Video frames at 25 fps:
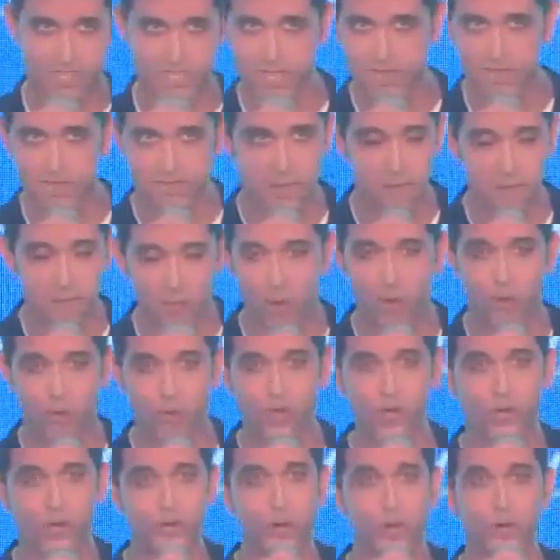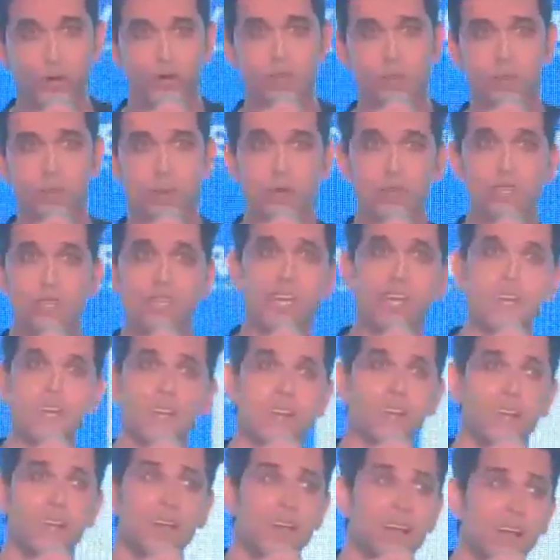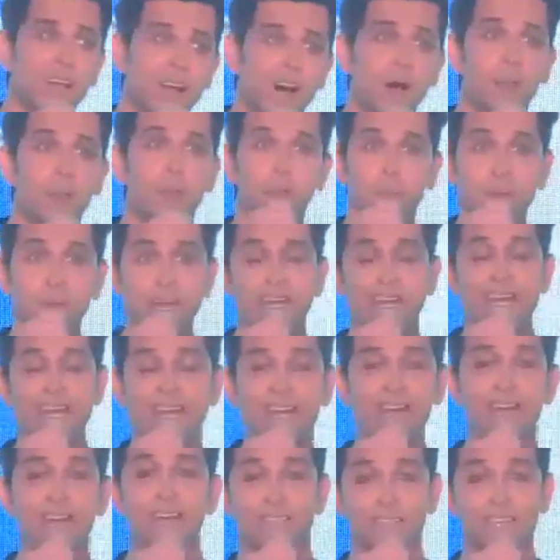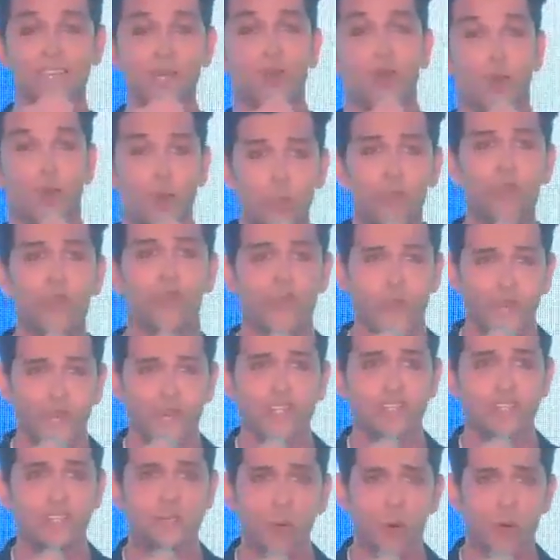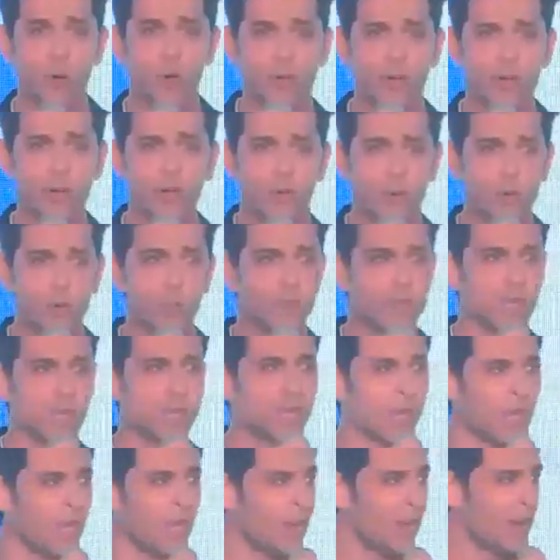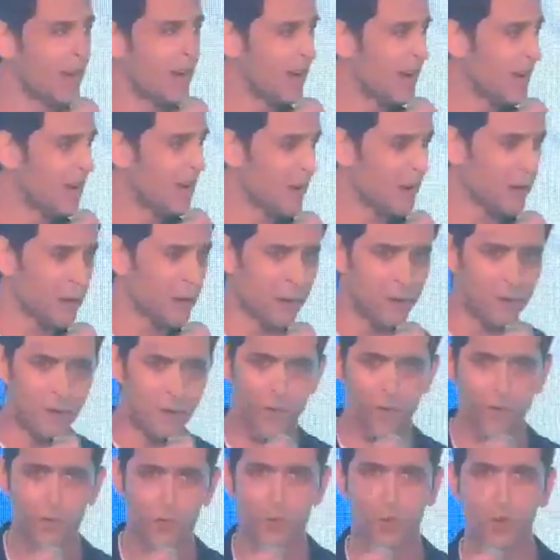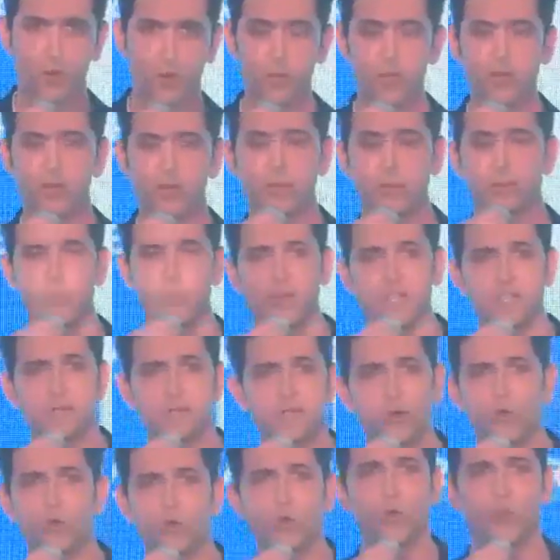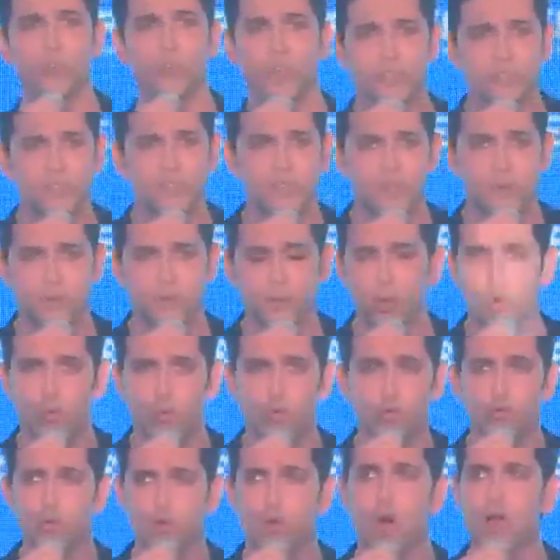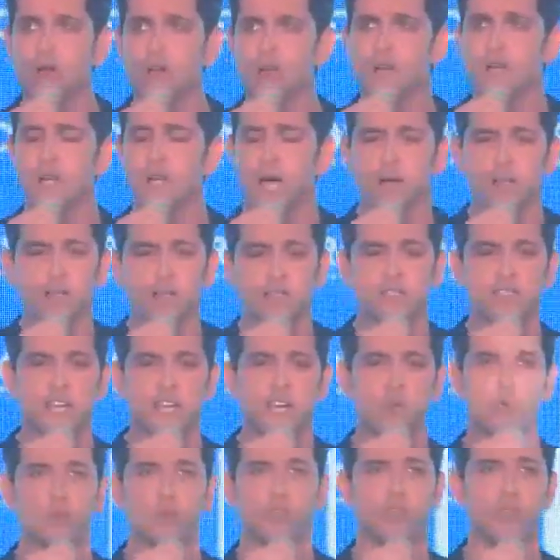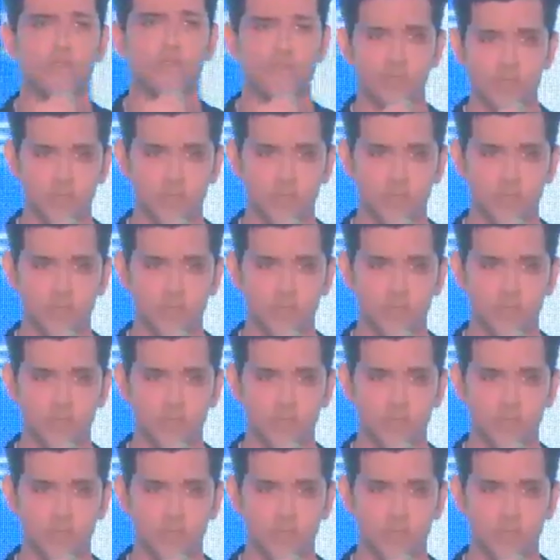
I'm saying this, I'm not really talking about the a big illness. It could be really small. It could be, uh, you know, you could be depressed for no reason. You, don't, you can't un understand what the